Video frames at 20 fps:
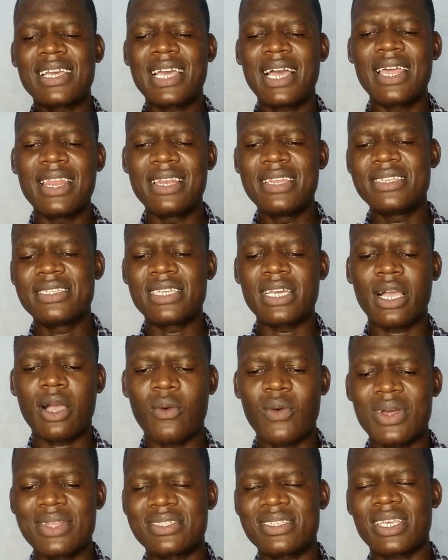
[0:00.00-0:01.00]
kindly
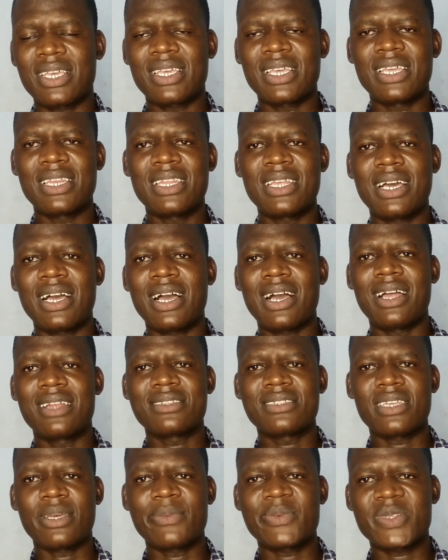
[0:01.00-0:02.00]
take a one second
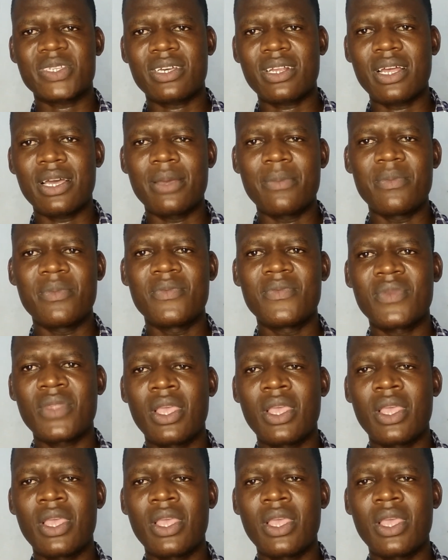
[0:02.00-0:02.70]
and subscribe.